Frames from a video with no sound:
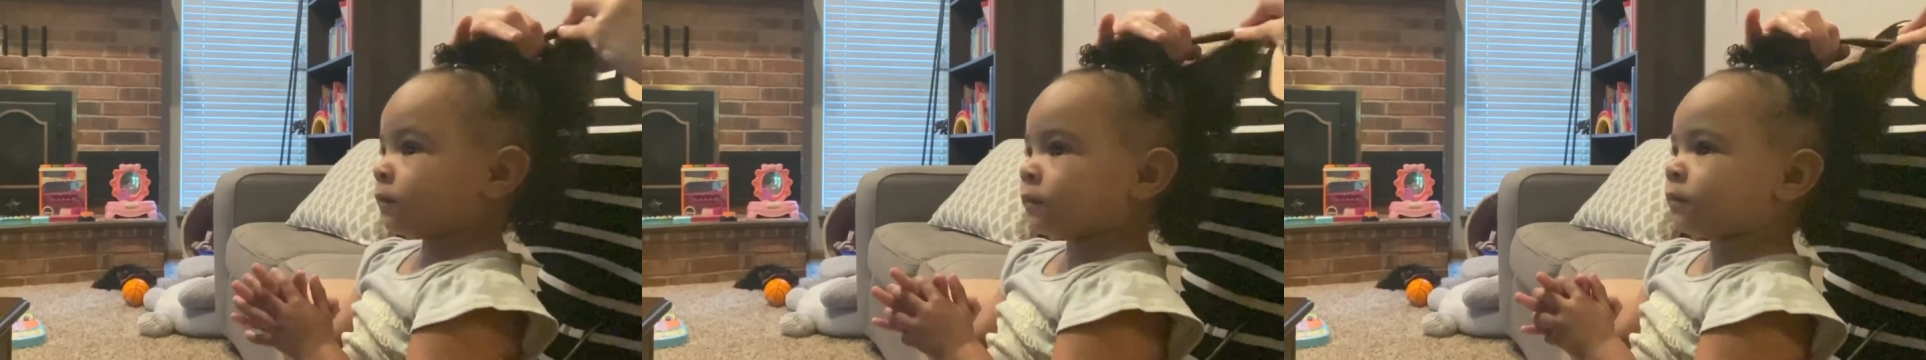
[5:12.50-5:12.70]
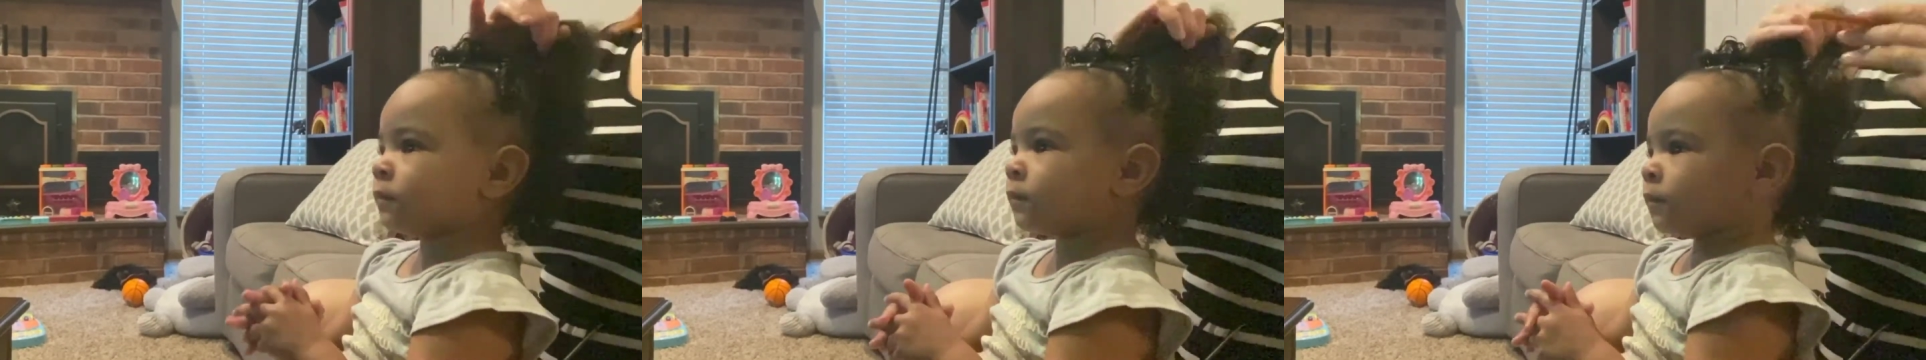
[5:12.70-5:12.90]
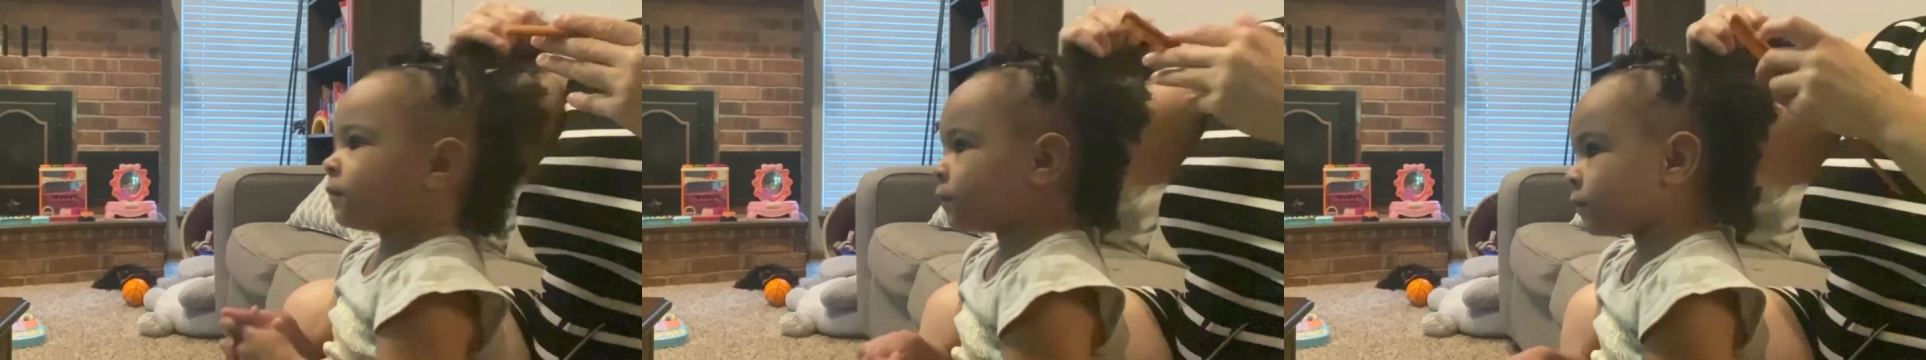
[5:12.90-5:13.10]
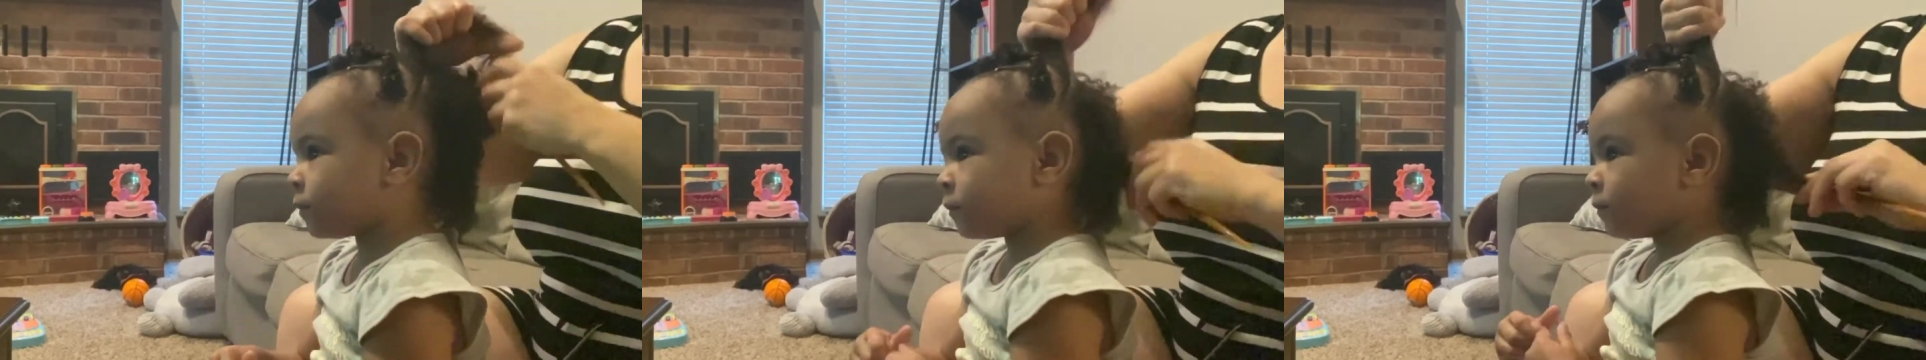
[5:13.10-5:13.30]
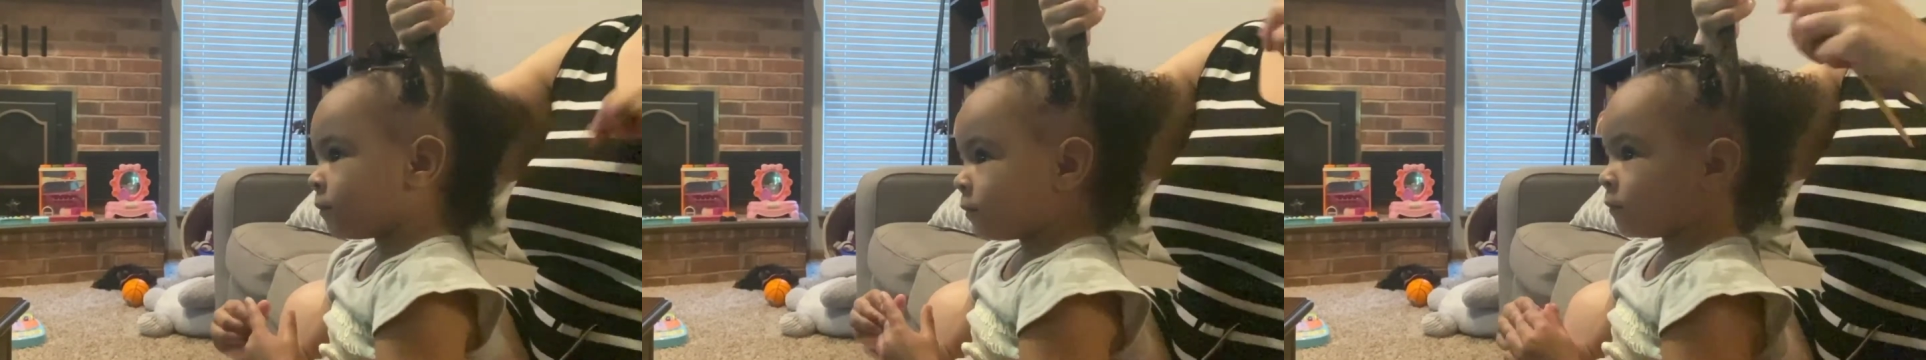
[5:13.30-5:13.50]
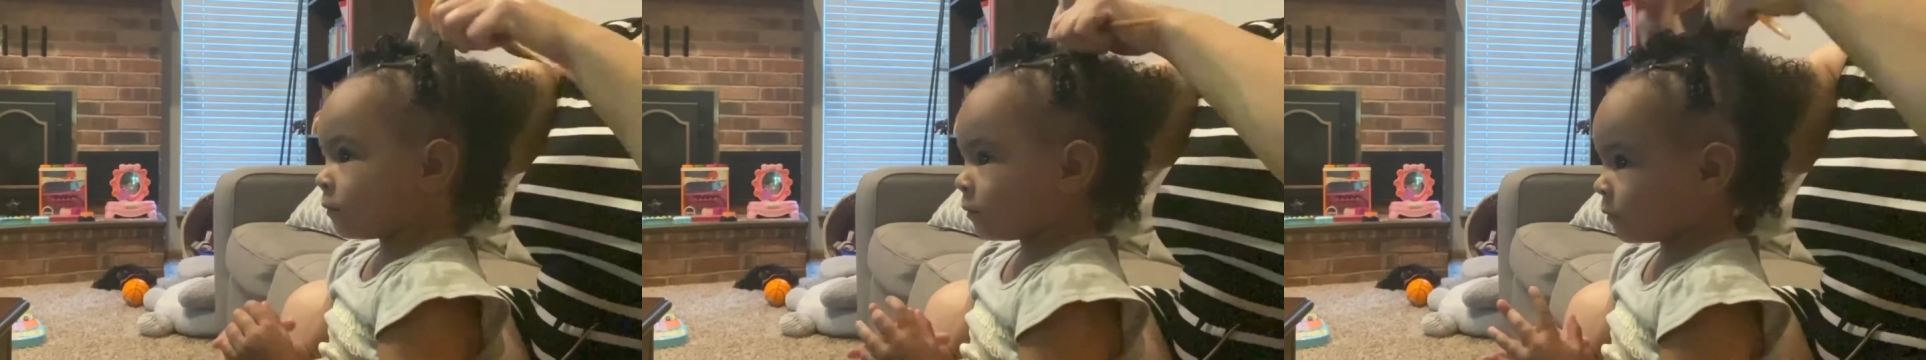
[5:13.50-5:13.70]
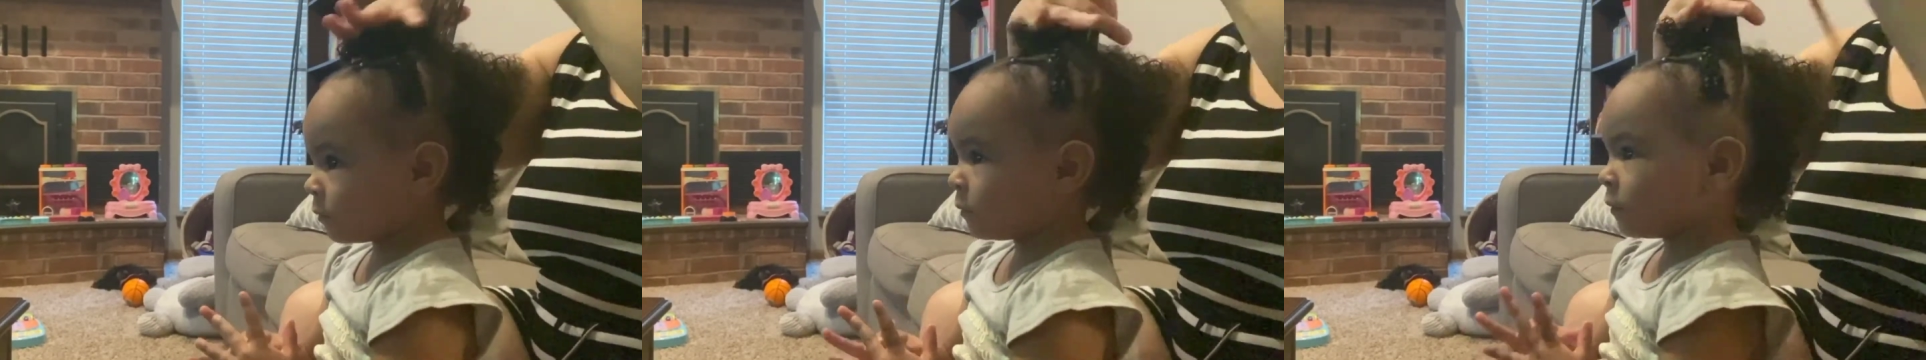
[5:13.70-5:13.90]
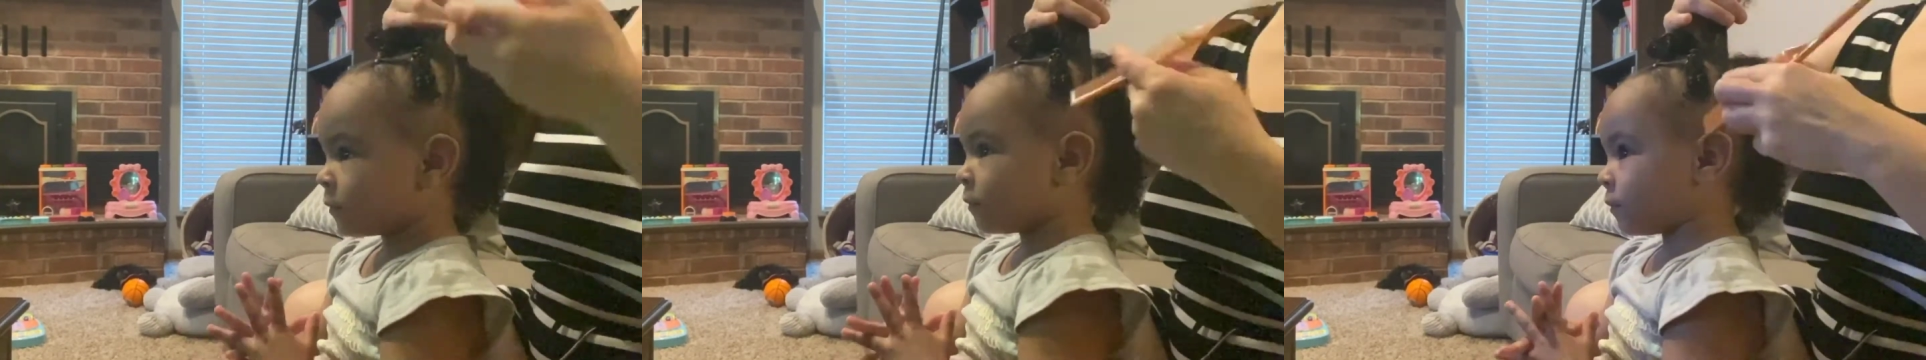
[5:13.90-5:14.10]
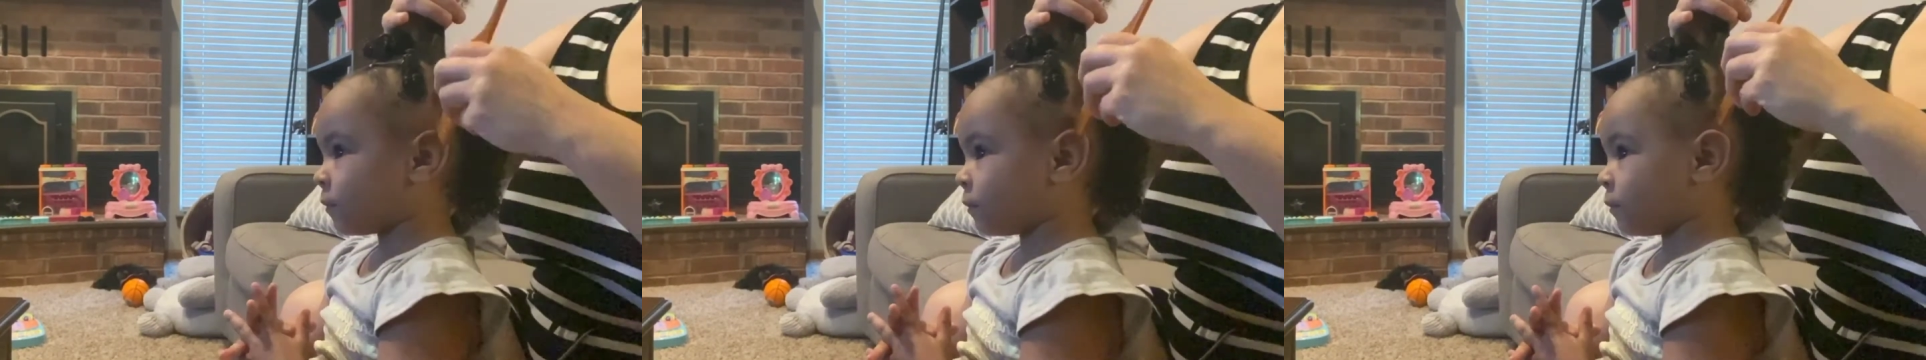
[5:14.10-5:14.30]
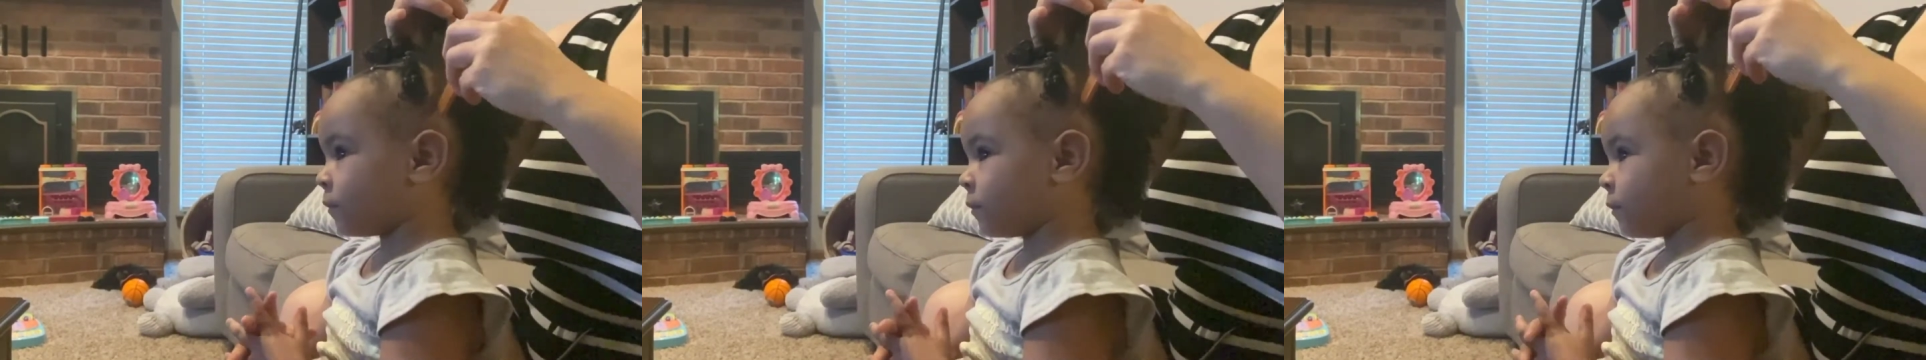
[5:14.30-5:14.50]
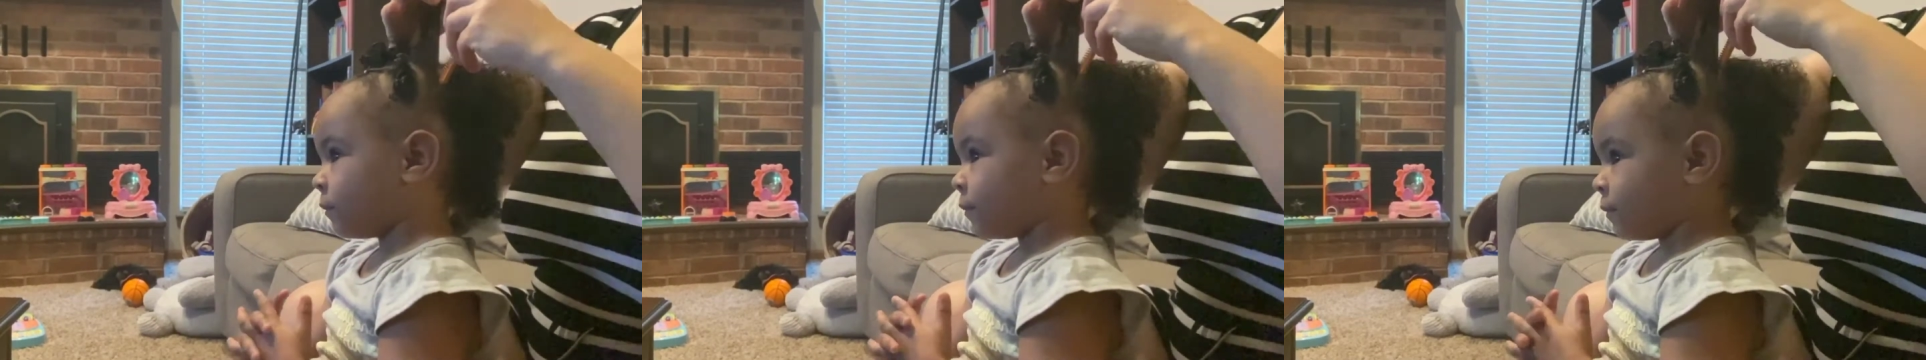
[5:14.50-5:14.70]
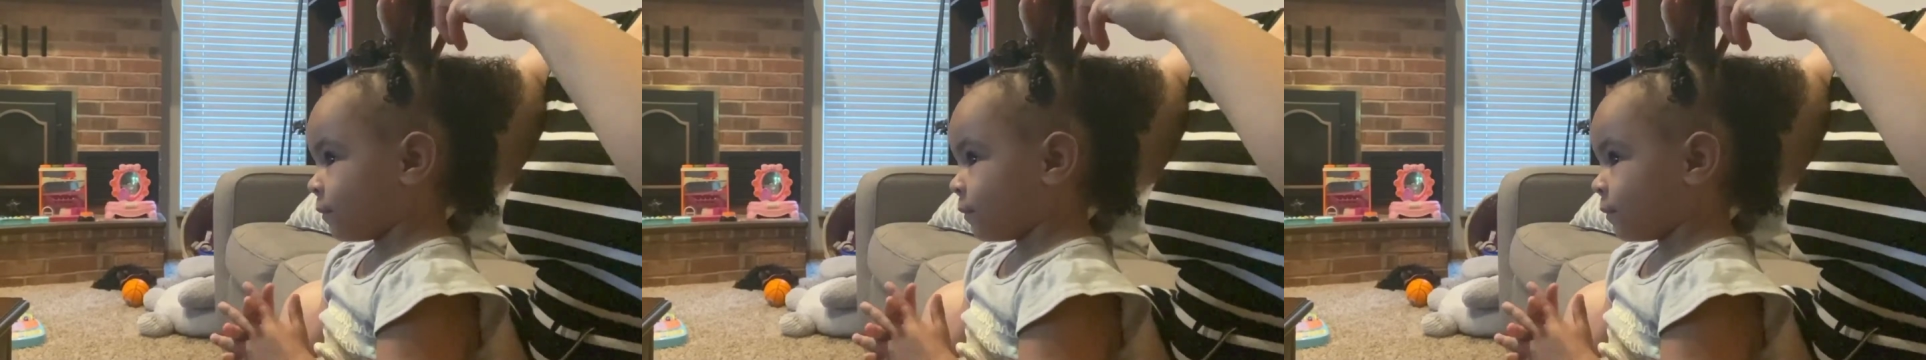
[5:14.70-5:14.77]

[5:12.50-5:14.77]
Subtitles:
So I'm sectioning off that third row there,